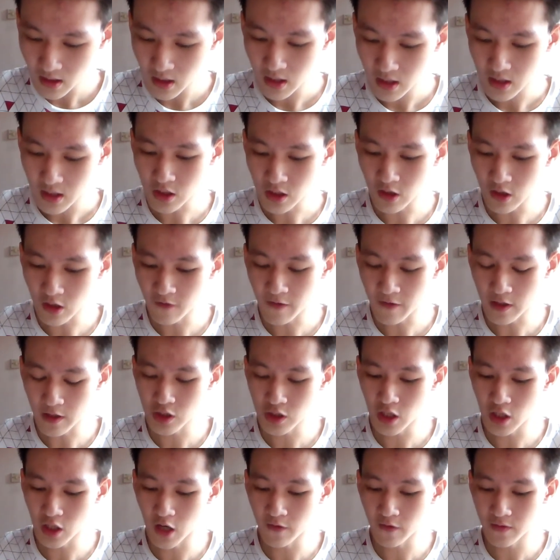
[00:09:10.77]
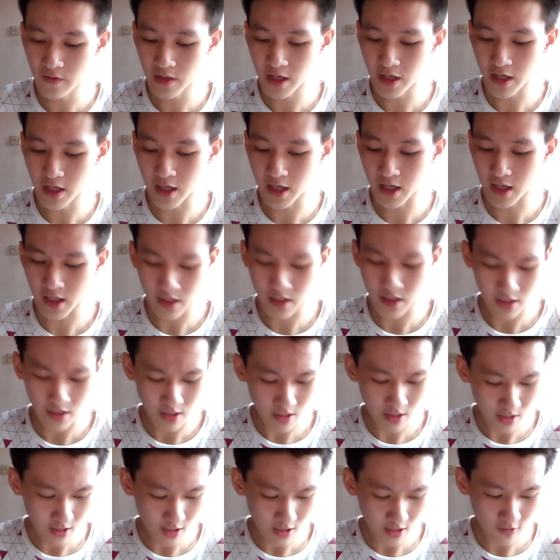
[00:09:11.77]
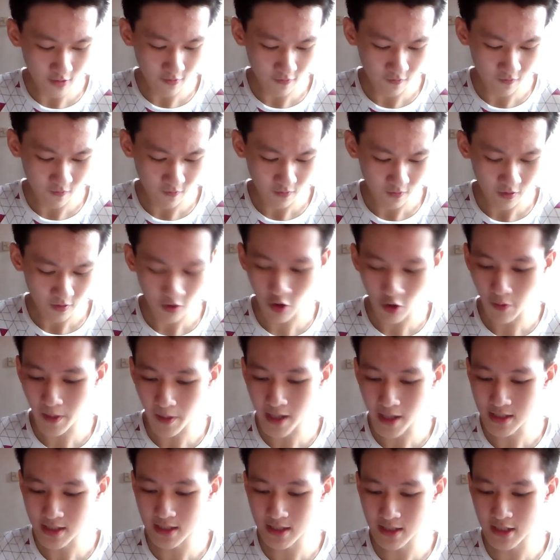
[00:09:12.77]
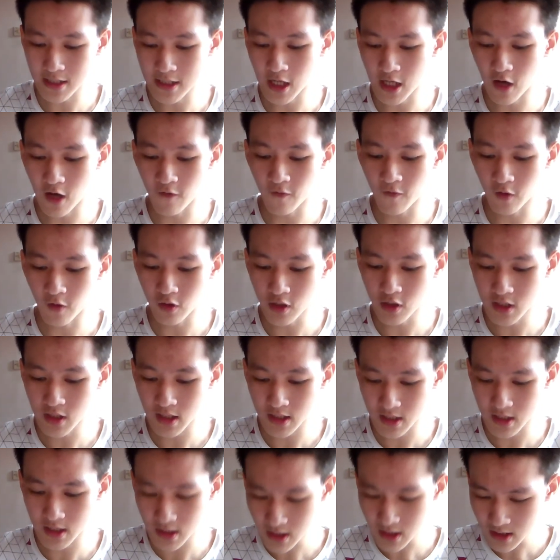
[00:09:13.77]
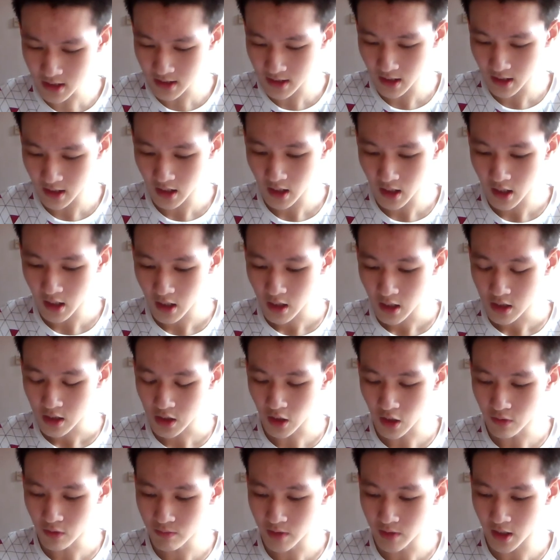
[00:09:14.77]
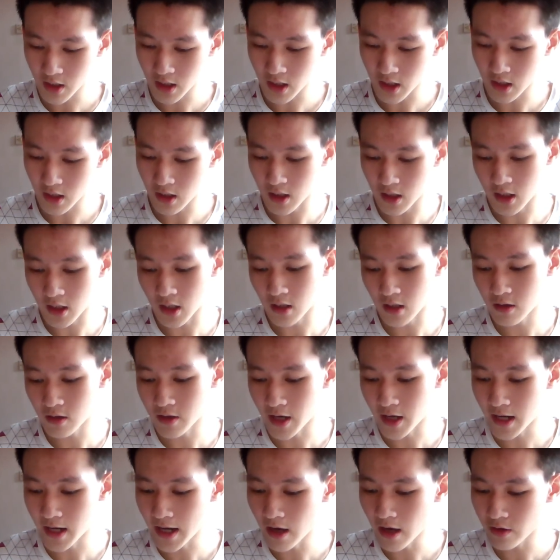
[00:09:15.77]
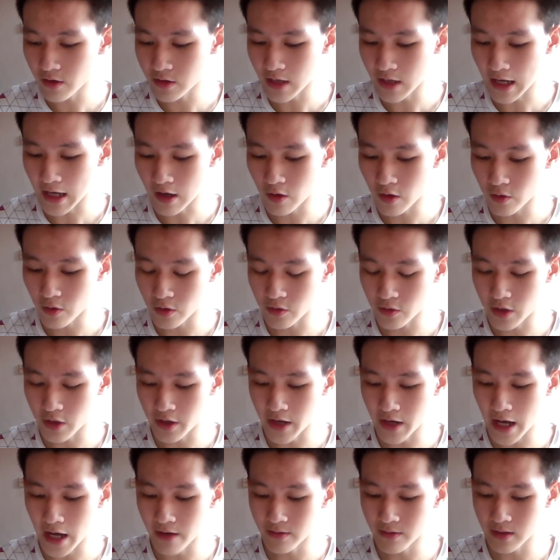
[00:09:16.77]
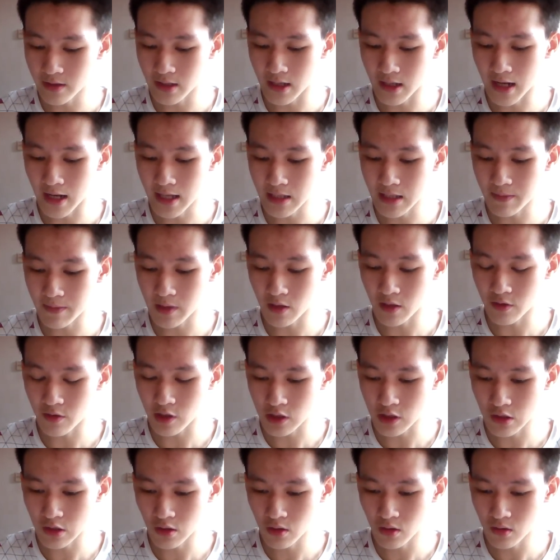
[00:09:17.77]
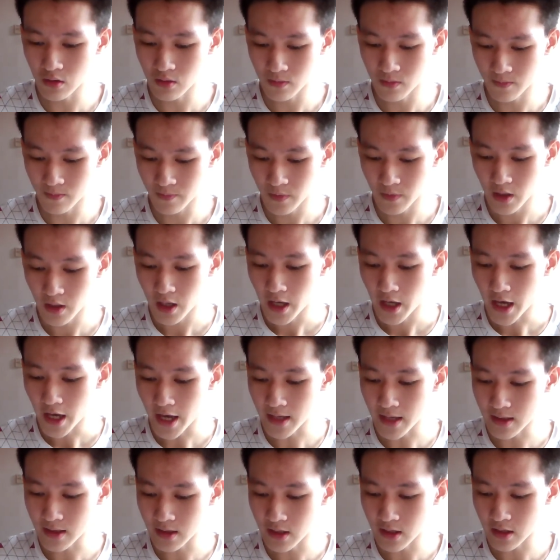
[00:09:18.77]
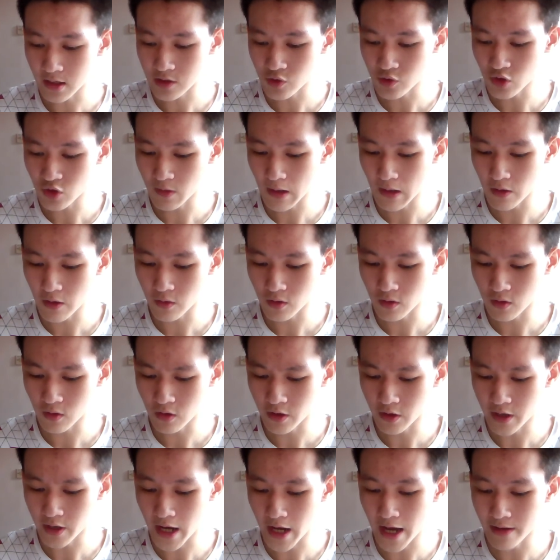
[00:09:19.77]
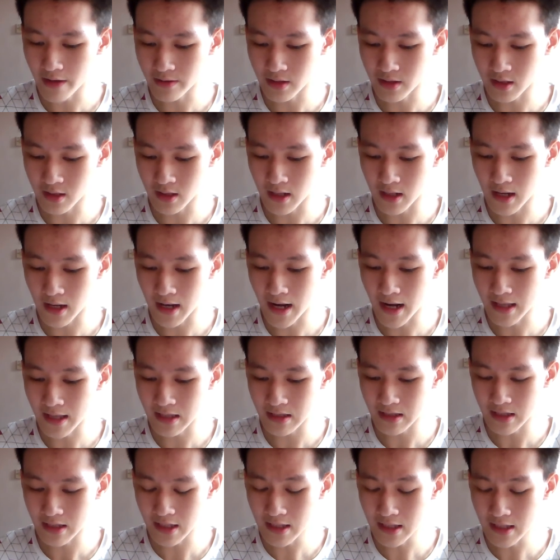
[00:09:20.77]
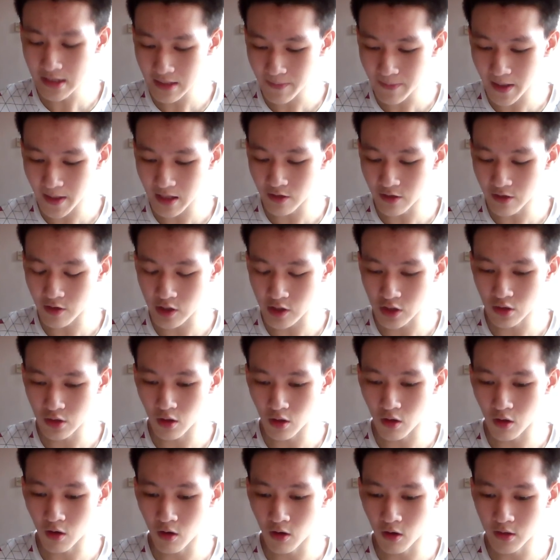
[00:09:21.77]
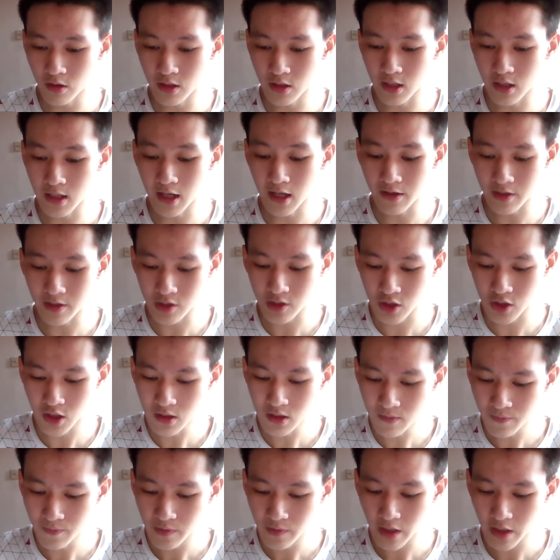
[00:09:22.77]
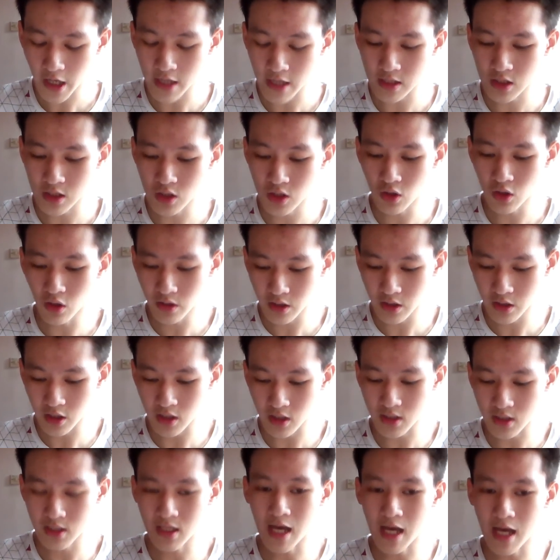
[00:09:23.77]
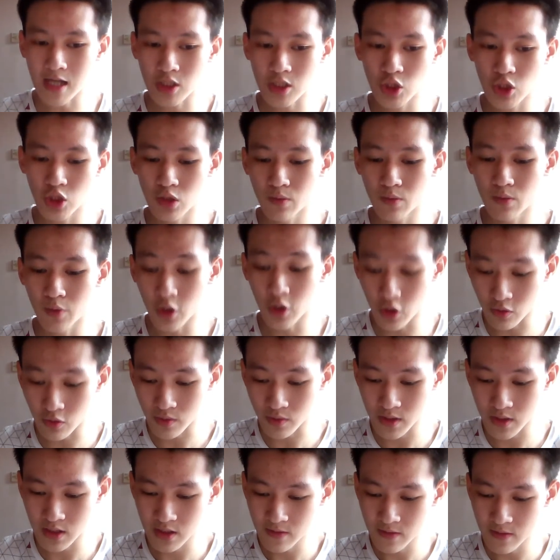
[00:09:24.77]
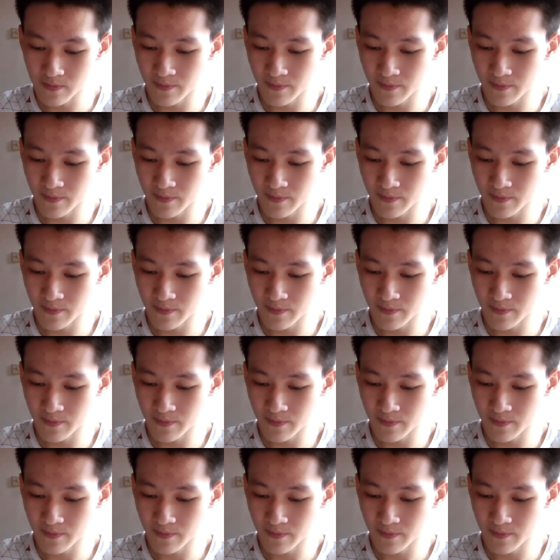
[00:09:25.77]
So the function of the chloroplast is a set of photosynthesis. So the grana or telaca will carry out the light-dependent reaction, and the stroma will carry out the light-independent reaction or called the direction, and store the starch produced